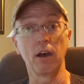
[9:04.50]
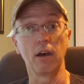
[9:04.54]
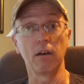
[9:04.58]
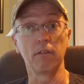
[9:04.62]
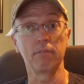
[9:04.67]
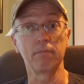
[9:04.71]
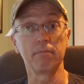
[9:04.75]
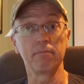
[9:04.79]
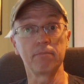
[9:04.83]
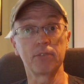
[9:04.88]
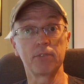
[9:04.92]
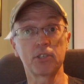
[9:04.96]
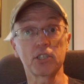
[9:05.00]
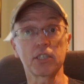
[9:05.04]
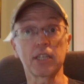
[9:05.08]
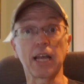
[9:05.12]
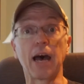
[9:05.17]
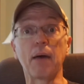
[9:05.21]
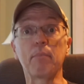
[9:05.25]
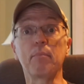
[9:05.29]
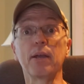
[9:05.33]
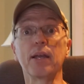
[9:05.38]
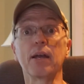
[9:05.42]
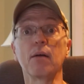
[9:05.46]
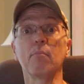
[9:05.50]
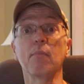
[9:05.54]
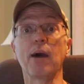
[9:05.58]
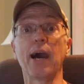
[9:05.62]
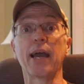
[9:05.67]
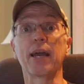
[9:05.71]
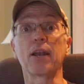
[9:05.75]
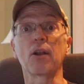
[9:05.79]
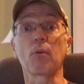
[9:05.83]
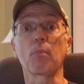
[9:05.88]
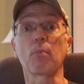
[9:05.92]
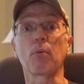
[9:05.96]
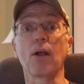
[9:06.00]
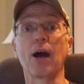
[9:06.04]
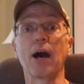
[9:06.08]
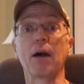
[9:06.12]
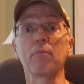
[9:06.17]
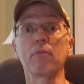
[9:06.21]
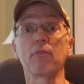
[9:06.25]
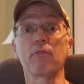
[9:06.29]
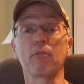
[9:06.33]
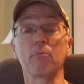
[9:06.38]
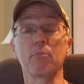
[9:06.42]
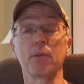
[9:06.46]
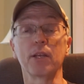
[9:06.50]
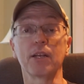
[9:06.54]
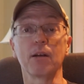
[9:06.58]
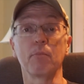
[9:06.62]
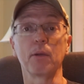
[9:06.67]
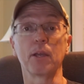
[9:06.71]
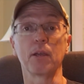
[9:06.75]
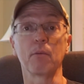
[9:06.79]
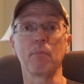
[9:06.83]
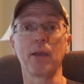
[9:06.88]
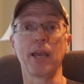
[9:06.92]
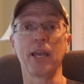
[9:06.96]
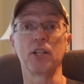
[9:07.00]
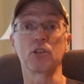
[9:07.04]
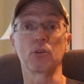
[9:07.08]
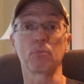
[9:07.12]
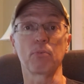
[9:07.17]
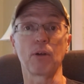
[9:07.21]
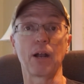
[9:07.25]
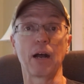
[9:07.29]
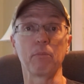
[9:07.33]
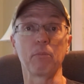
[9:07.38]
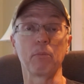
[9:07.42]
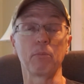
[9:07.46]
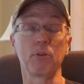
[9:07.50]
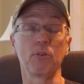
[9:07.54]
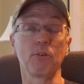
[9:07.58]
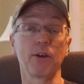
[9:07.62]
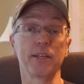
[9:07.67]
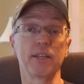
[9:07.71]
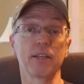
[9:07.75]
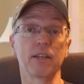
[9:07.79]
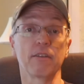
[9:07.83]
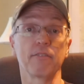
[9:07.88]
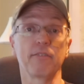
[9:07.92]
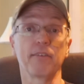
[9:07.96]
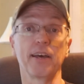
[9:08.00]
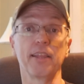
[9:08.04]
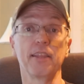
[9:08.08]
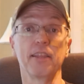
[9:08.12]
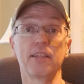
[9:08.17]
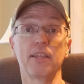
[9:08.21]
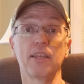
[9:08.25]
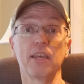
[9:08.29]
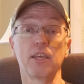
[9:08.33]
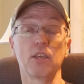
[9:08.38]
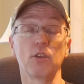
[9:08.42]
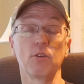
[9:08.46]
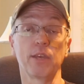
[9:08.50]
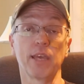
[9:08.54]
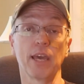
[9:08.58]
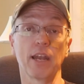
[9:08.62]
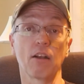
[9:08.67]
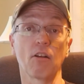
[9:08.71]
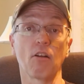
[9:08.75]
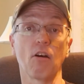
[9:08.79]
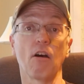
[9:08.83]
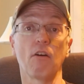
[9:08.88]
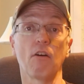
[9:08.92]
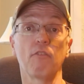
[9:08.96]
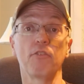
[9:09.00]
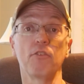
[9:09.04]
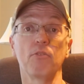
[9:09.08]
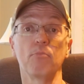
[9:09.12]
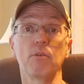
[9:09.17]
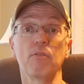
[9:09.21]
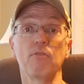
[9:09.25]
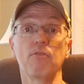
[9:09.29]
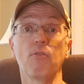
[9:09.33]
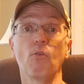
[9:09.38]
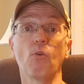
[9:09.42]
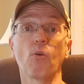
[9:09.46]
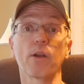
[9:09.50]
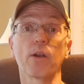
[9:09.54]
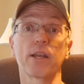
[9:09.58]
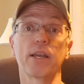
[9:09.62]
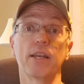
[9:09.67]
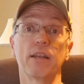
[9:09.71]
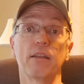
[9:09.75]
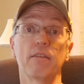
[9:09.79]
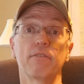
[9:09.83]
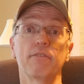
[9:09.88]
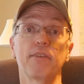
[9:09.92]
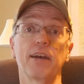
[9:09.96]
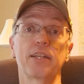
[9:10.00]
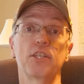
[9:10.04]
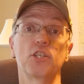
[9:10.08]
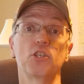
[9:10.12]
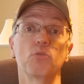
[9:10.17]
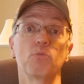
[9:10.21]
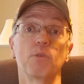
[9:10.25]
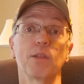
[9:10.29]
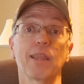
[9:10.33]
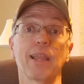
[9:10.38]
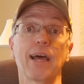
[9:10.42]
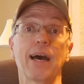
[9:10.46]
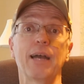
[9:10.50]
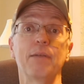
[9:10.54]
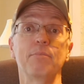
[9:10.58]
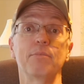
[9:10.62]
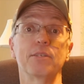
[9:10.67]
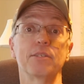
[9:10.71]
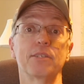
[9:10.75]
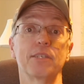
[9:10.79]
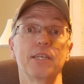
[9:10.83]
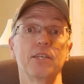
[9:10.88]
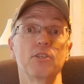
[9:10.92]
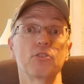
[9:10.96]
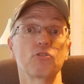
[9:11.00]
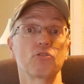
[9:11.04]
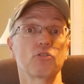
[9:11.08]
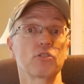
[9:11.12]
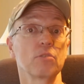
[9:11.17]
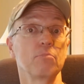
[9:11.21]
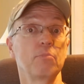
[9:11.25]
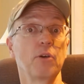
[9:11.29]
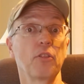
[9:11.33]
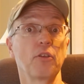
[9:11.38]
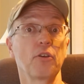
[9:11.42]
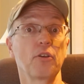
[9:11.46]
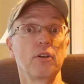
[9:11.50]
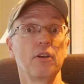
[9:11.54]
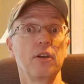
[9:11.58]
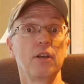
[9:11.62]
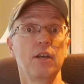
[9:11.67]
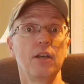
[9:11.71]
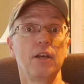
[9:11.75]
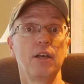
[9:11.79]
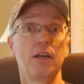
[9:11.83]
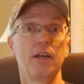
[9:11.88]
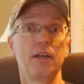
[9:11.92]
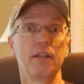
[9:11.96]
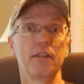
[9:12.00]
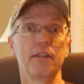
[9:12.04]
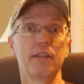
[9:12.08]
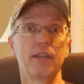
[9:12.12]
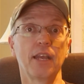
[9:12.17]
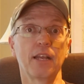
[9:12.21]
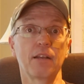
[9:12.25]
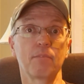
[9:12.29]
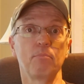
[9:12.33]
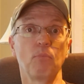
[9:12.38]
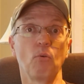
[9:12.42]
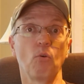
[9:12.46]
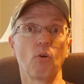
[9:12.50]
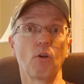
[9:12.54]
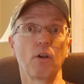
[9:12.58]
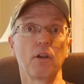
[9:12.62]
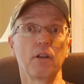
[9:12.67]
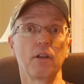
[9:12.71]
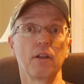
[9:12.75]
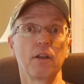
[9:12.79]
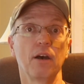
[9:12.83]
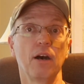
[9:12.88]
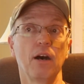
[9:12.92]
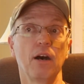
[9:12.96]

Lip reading: of stopping a minor problem from becoming a major problem. You identify the tick, you get it off you before it can infect you with Lyme disease or some other tick-borne